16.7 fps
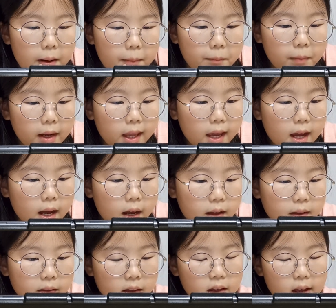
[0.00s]
Mike
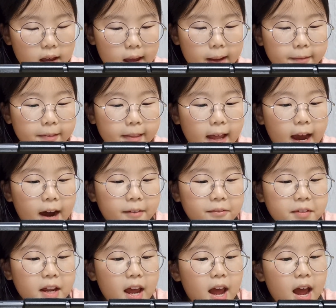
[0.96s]

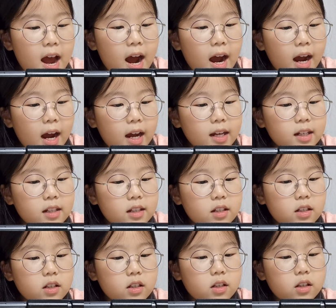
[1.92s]
laughed. "I
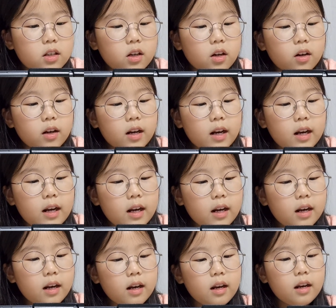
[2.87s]

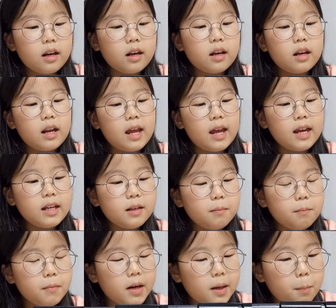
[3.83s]
donated
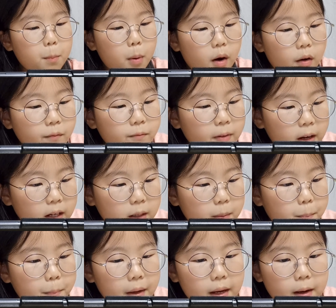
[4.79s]
my perfect
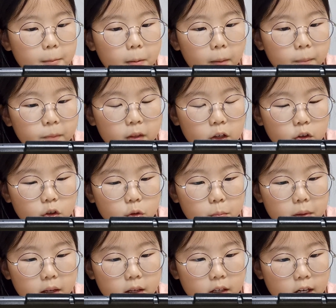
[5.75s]
big pumpkin to
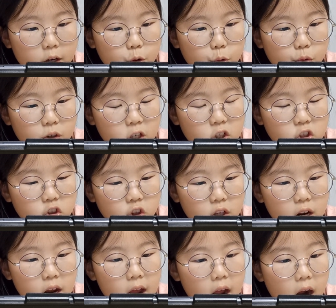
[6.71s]
be a
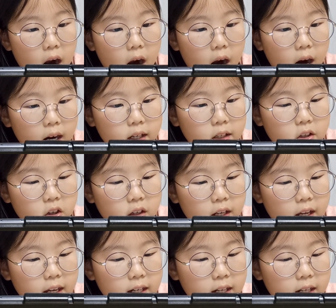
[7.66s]
decoration. I
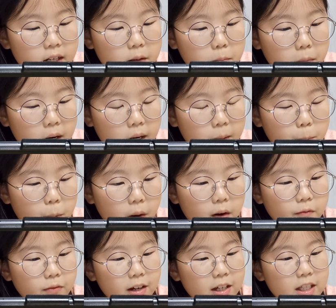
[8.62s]
donated my
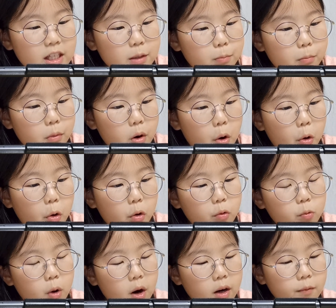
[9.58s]
perfect small
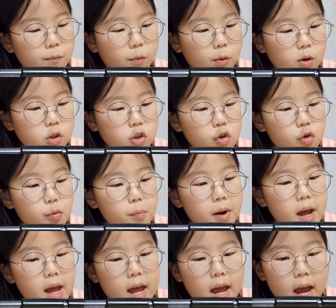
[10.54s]
one for soup.
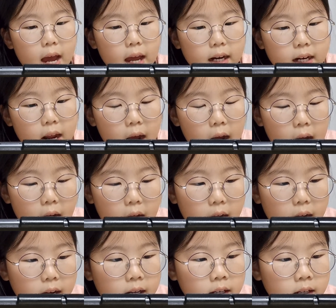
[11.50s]
And
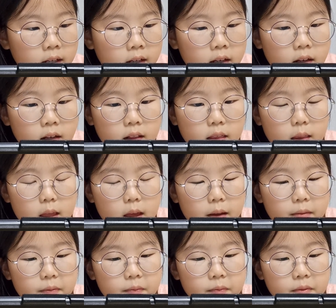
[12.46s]
I
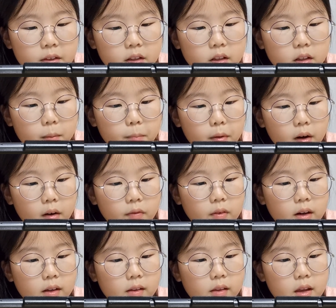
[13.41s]
left the
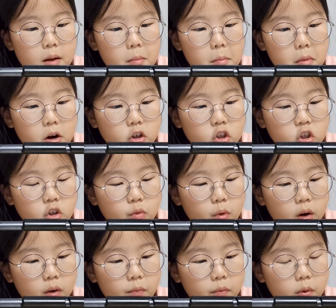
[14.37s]
perfectly mushy
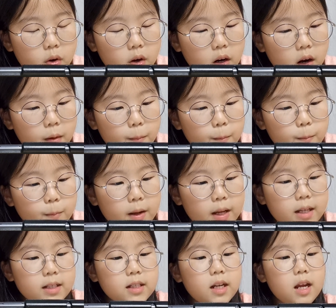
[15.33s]
one for the
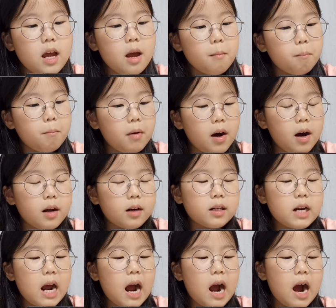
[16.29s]
compost.
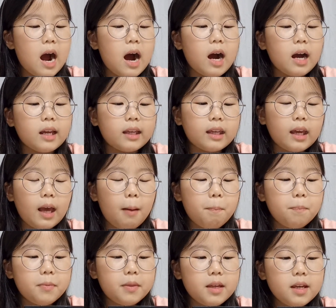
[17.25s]
But I
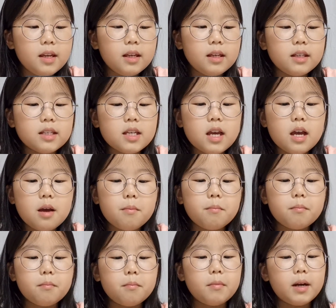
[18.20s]
kept these."
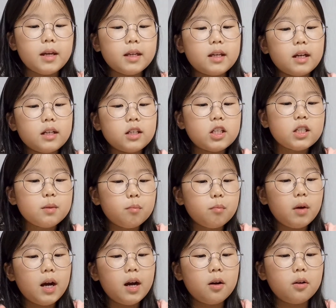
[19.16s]
Micah
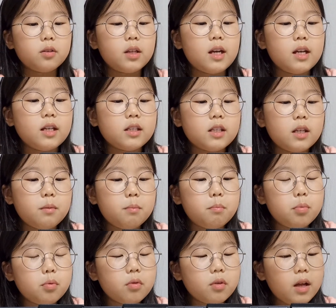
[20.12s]
smiled as he
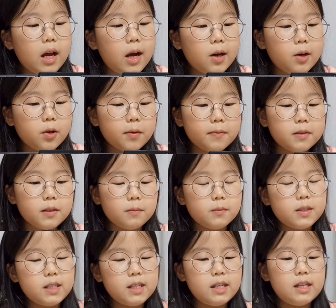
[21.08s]
pulled out of some
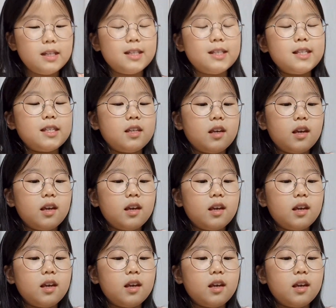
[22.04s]
seeds.